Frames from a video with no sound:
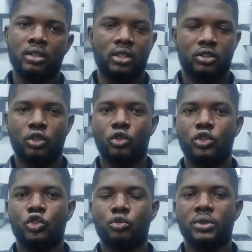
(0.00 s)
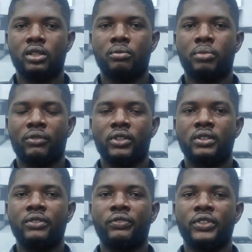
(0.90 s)
It's not going to be
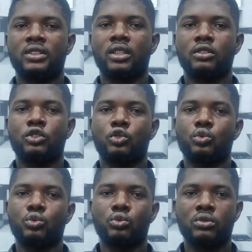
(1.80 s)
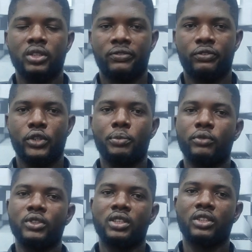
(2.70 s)
perfectly fitted to the frame
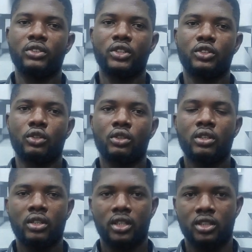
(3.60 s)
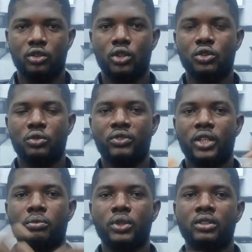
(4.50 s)
of the generator. It's going to
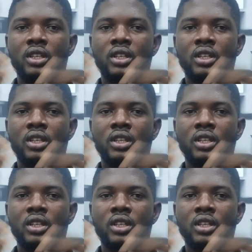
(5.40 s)
vibrate.